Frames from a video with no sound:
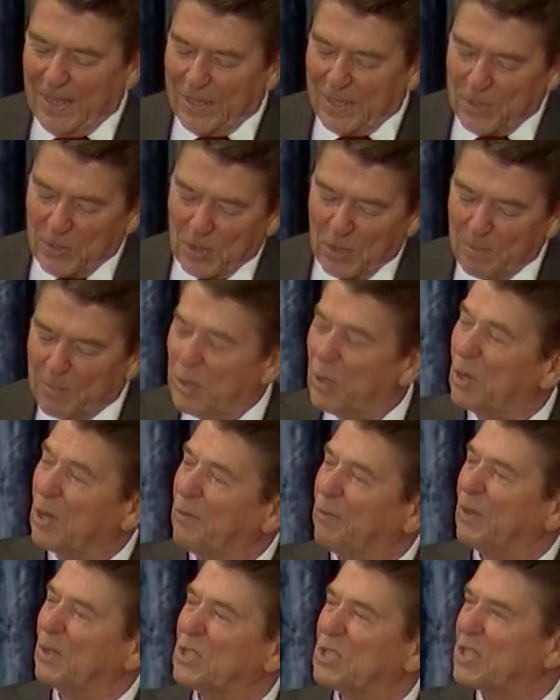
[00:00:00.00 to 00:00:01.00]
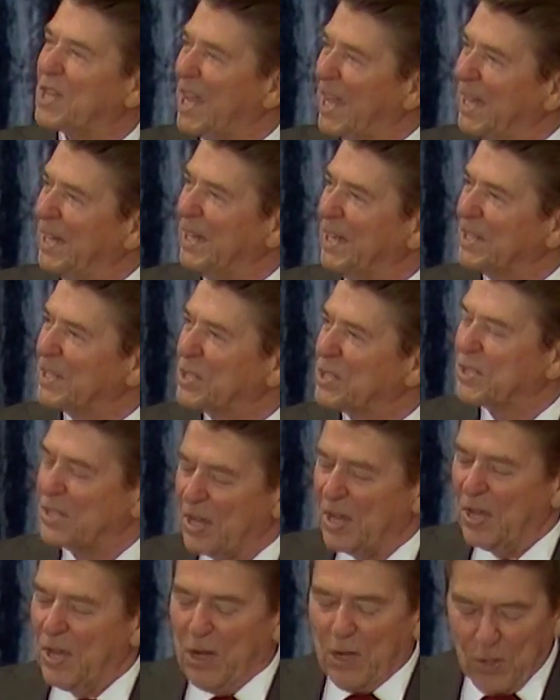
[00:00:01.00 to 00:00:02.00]
Your beautiful state is
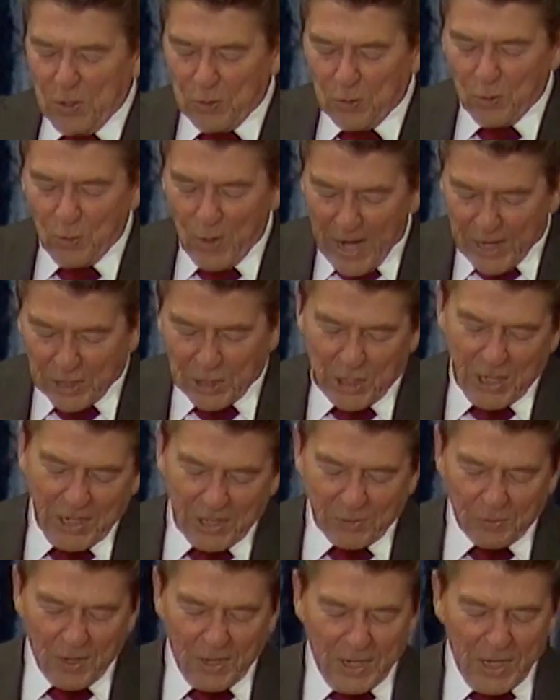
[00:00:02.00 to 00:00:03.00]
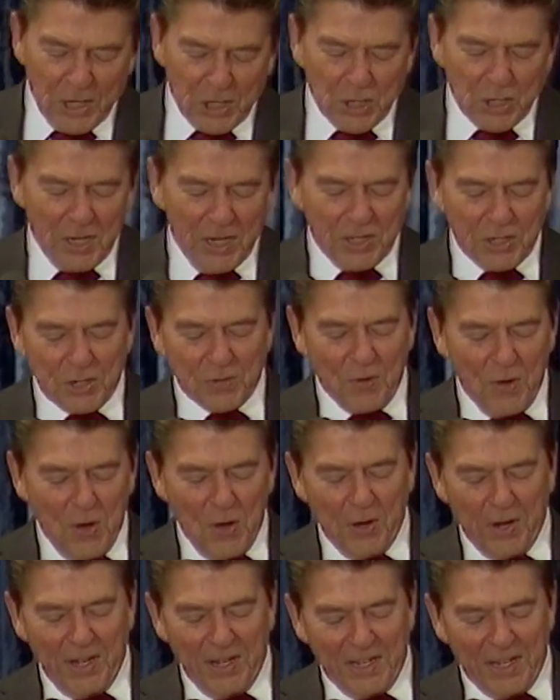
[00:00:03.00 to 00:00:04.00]
rich in tradition and
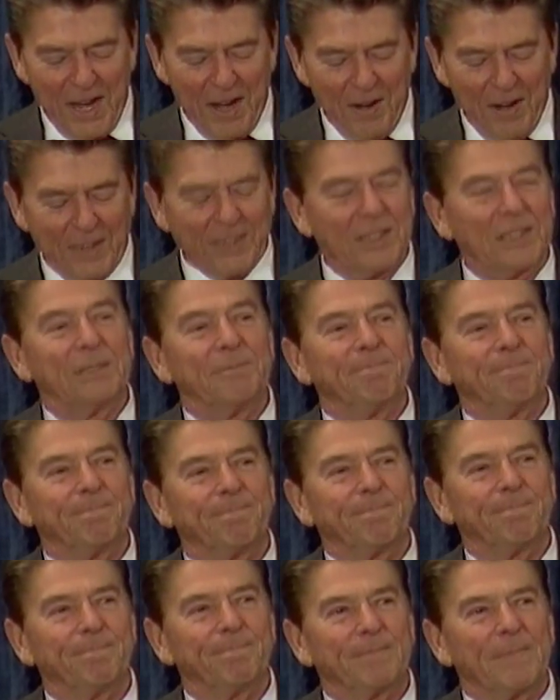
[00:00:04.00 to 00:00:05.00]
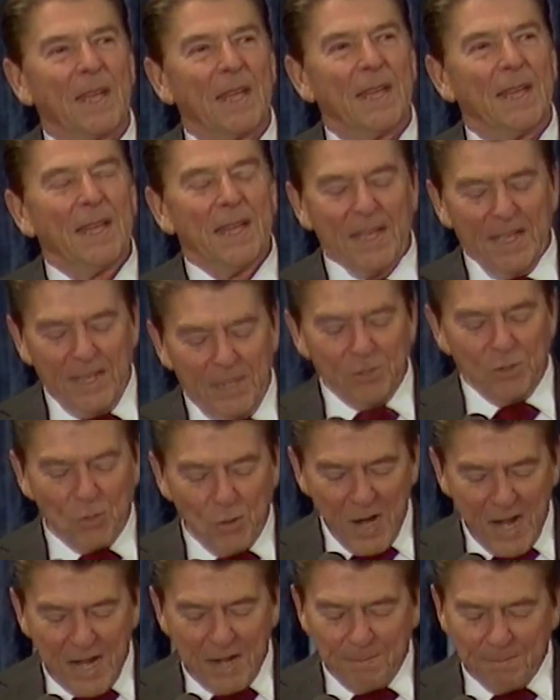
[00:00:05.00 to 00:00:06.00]
strong in character.
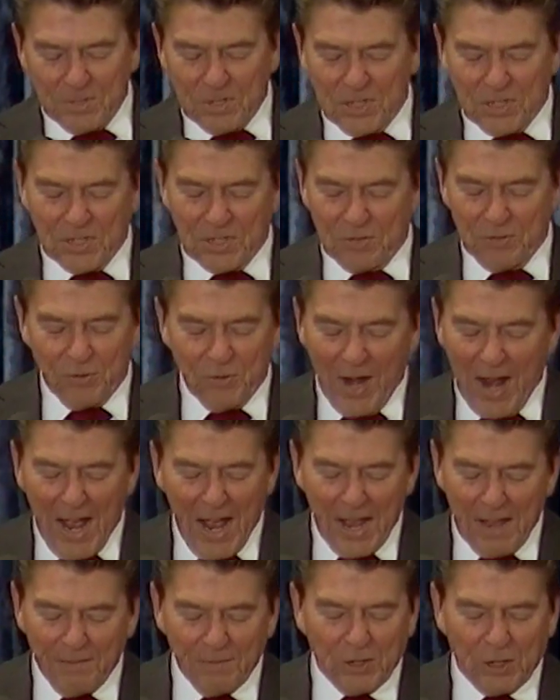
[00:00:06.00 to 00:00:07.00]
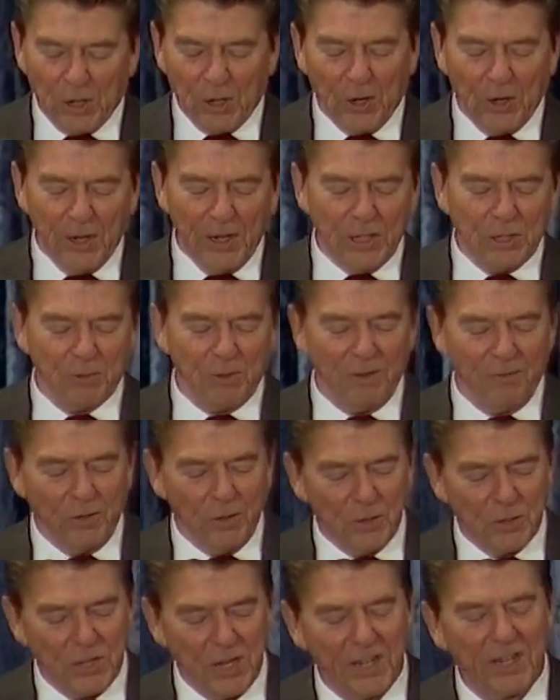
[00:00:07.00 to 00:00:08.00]
Dreams, drive, courage,
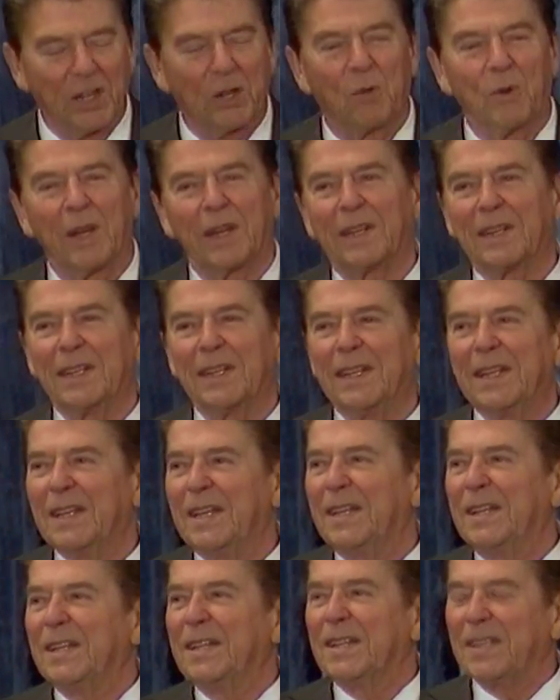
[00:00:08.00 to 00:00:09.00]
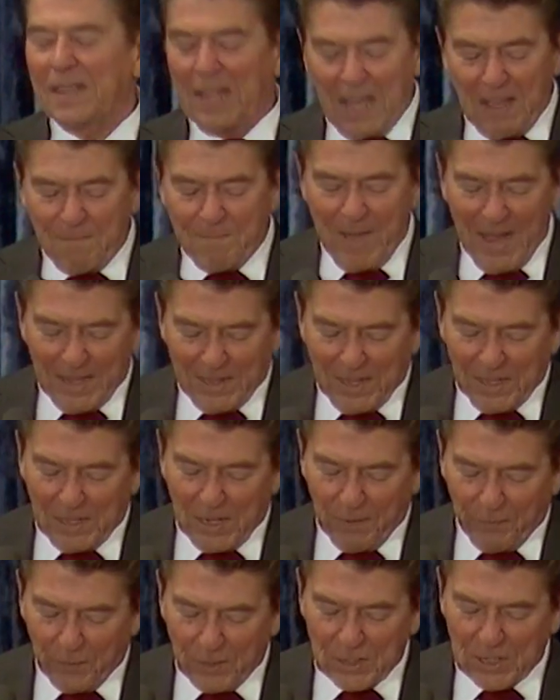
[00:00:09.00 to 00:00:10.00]
refusing to quit. They've made the
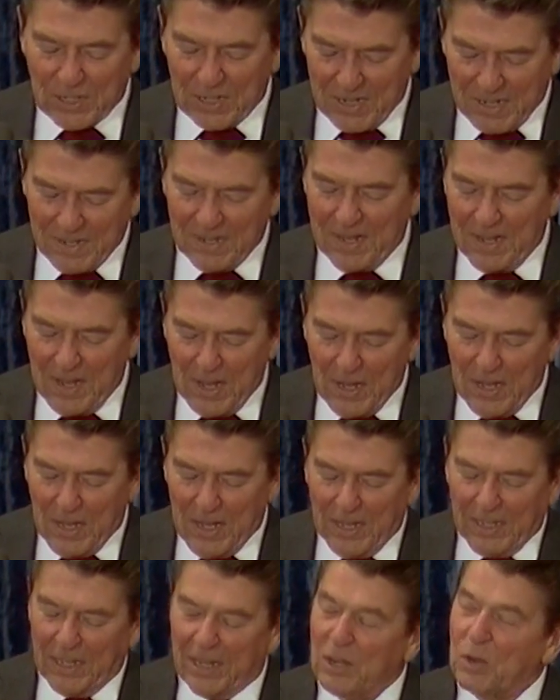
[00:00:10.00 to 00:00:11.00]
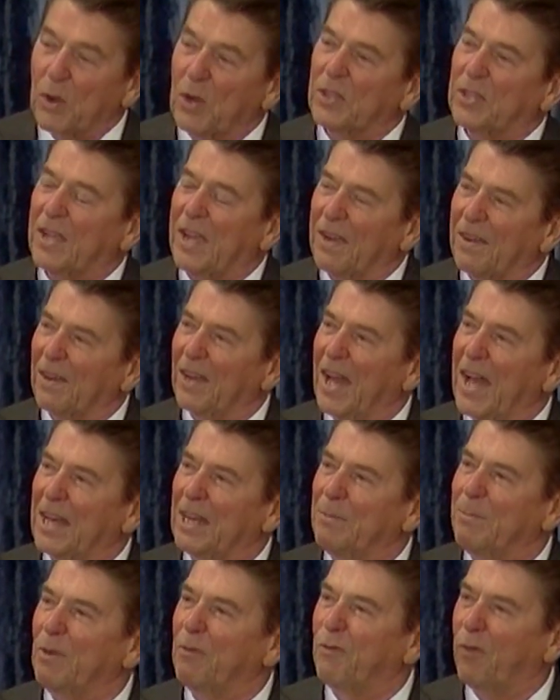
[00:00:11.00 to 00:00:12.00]
difference in North
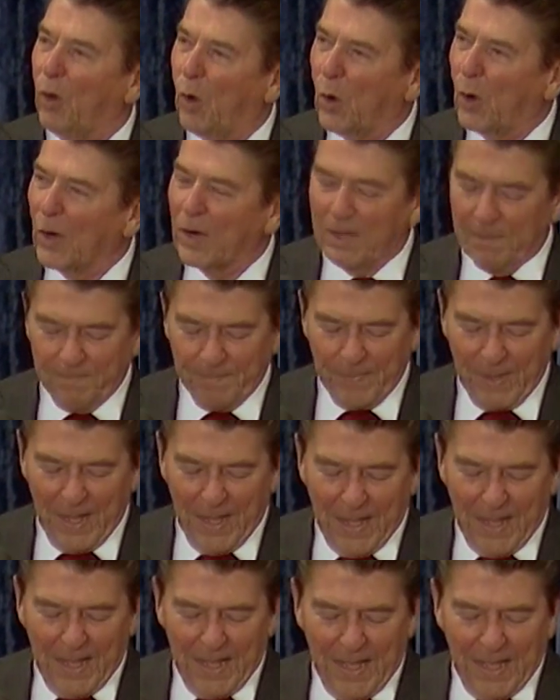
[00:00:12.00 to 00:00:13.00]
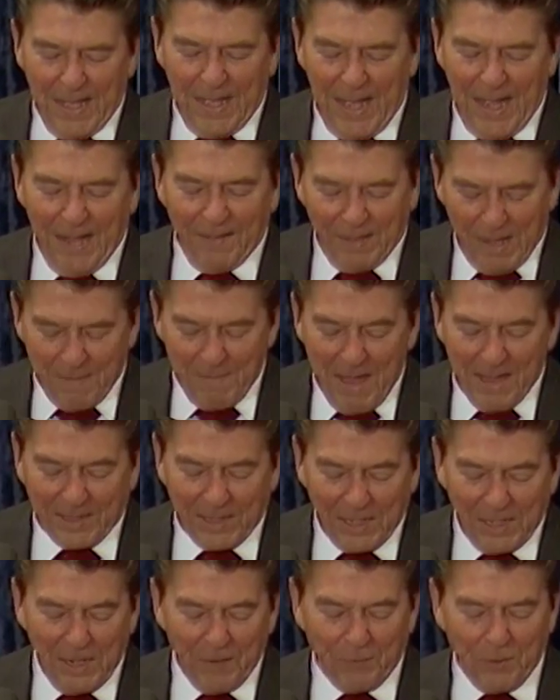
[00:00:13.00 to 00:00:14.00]
Carolina before, and they
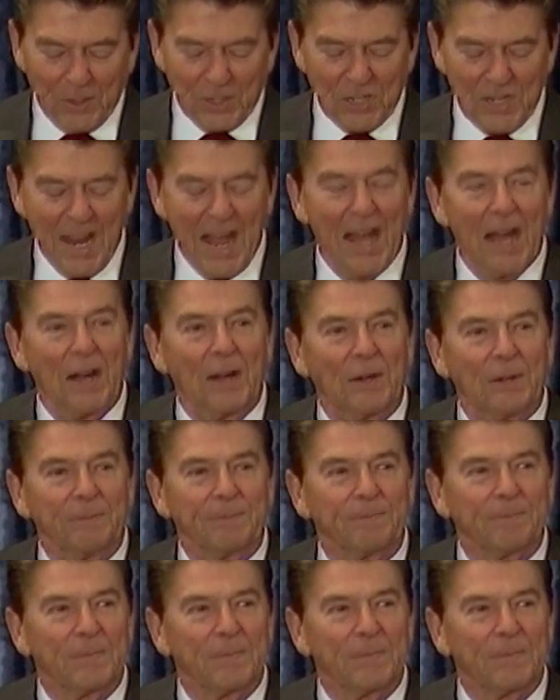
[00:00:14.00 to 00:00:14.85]
make the difference now.